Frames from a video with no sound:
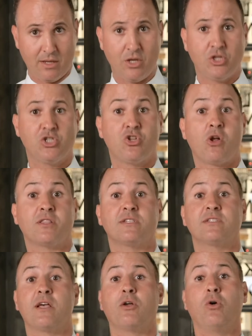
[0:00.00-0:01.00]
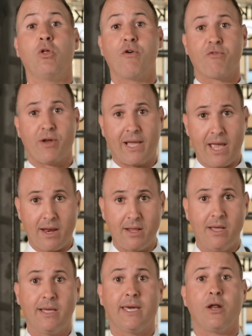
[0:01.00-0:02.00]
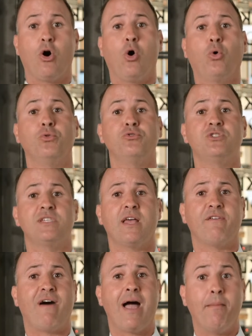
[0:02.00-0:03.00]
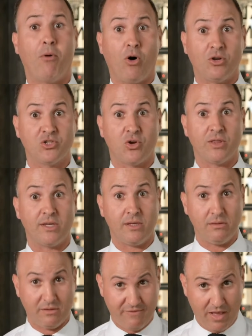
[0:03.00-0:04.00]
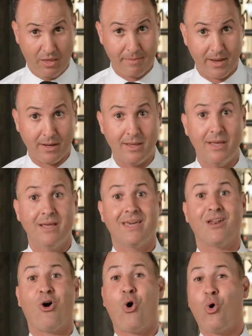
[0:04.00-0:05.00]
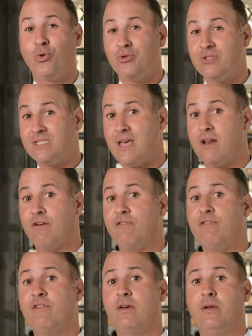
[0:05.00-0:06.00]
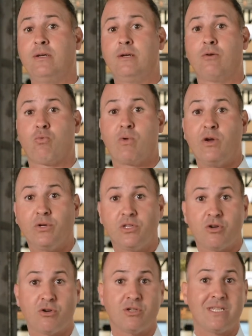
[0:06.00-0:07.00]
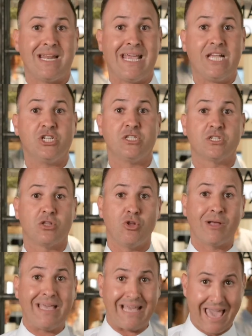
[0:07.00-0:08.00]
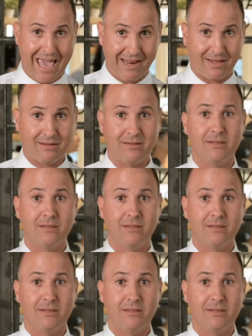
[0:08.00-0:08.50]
Start the cycle over again. Get a whole new set of eyeballs on the development. Get a whole new set of realtors and agents looking at it,